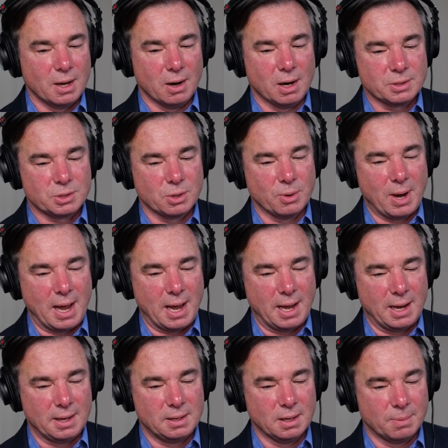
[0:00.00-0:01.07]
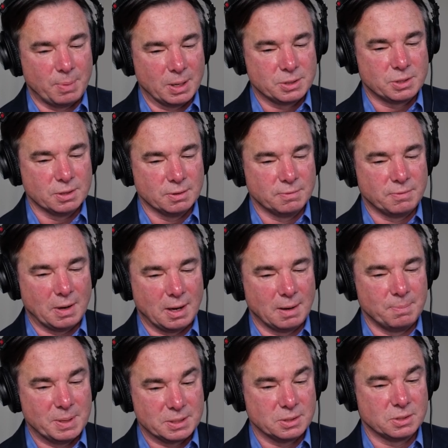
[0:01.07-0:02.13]
It also had a bunch
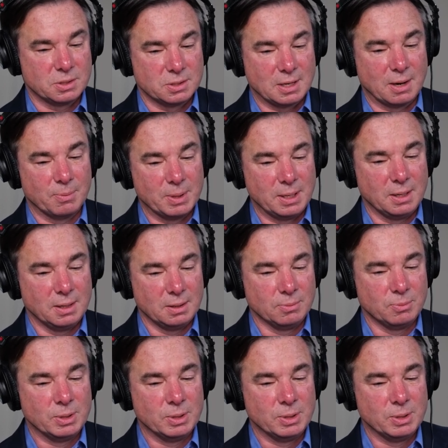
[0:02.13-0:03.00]
of businesses that we